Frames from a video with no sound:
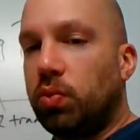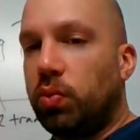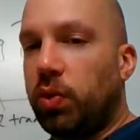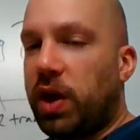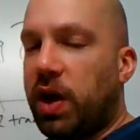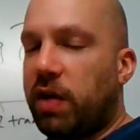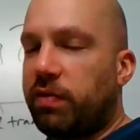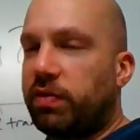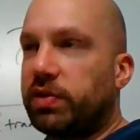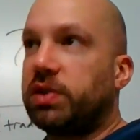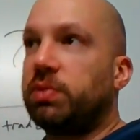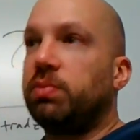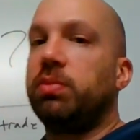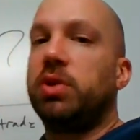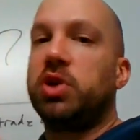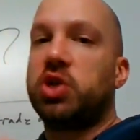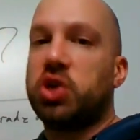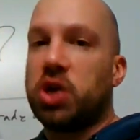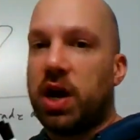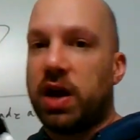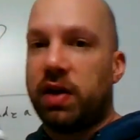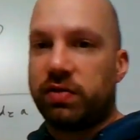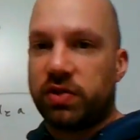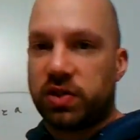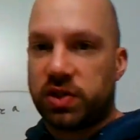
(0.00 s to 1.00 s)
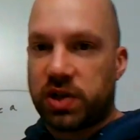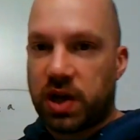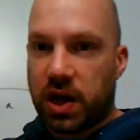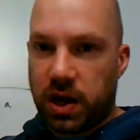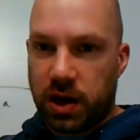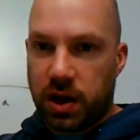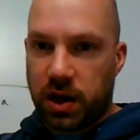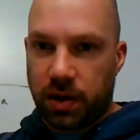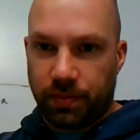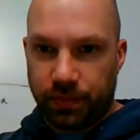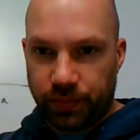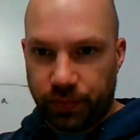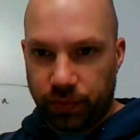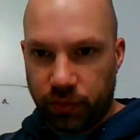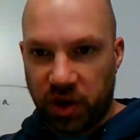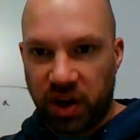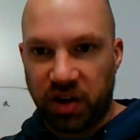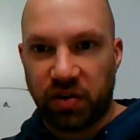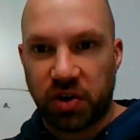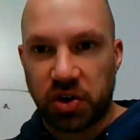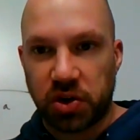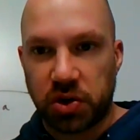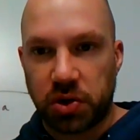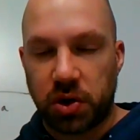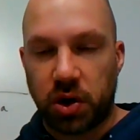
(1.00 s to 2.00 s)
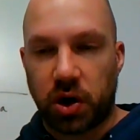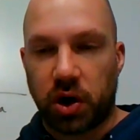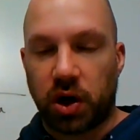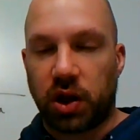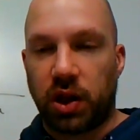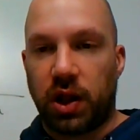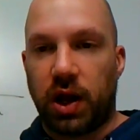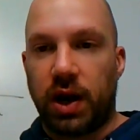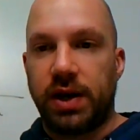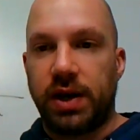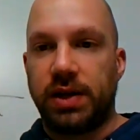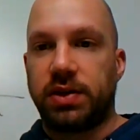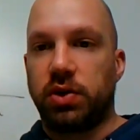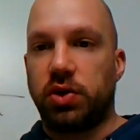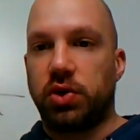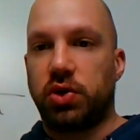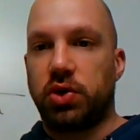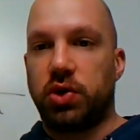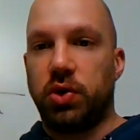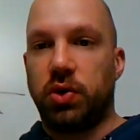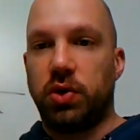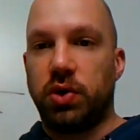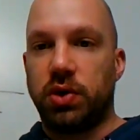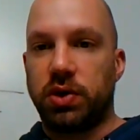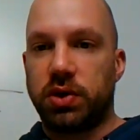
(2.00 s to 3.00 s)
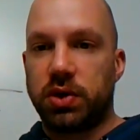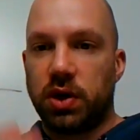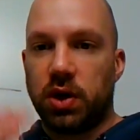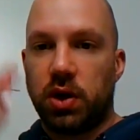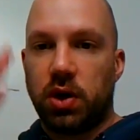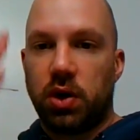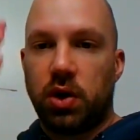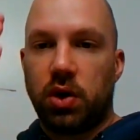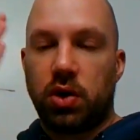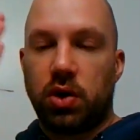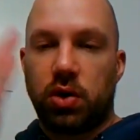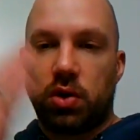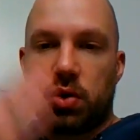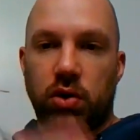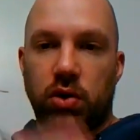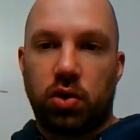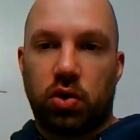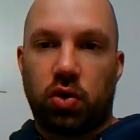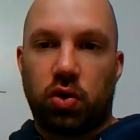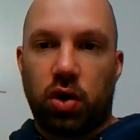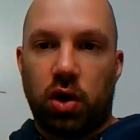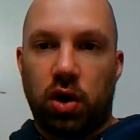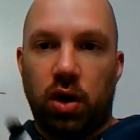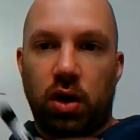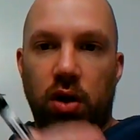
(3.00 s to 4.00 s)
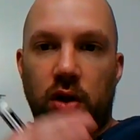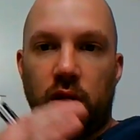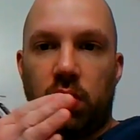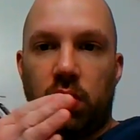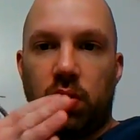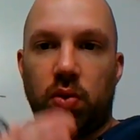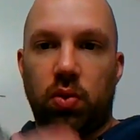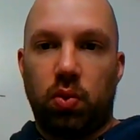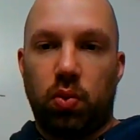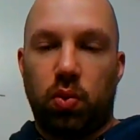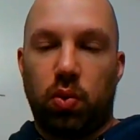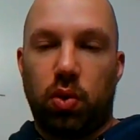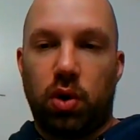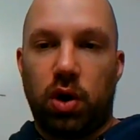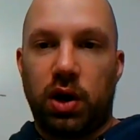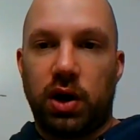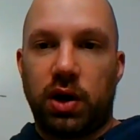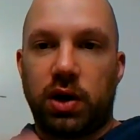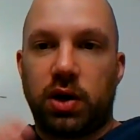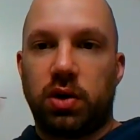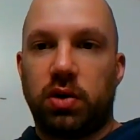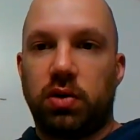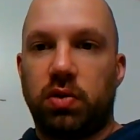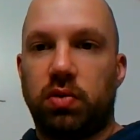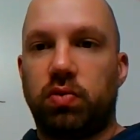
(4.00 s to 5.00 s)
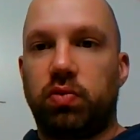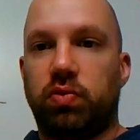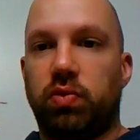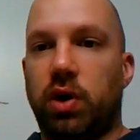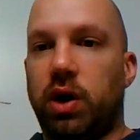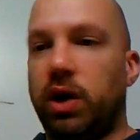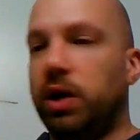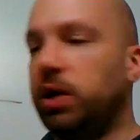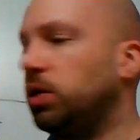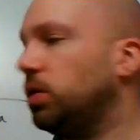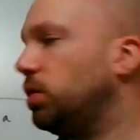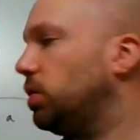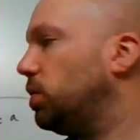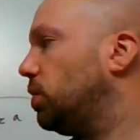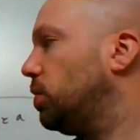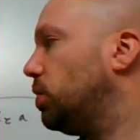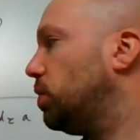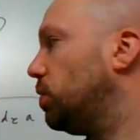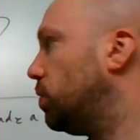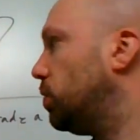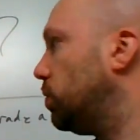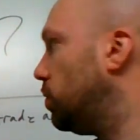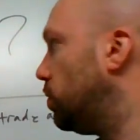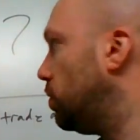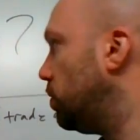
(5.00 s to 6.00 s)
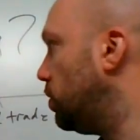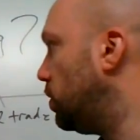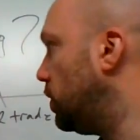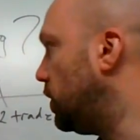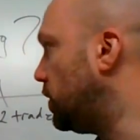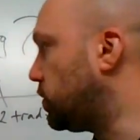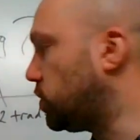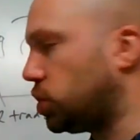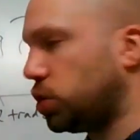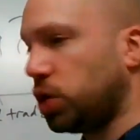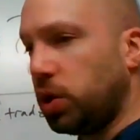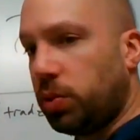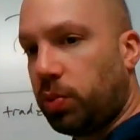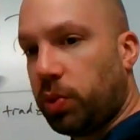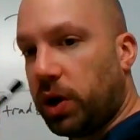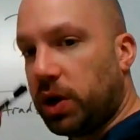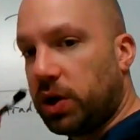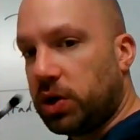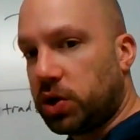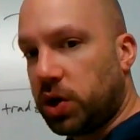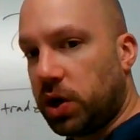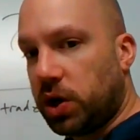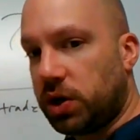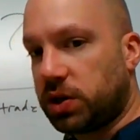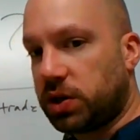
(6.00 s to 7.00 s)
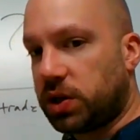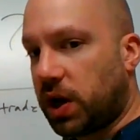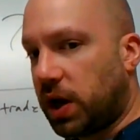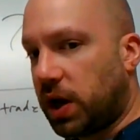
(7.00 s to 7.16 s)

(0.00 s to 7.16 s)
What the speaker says: we have a Mitch and I have a saying we give our clients, our students: crawl, walk, run. It's a cheap way to trade a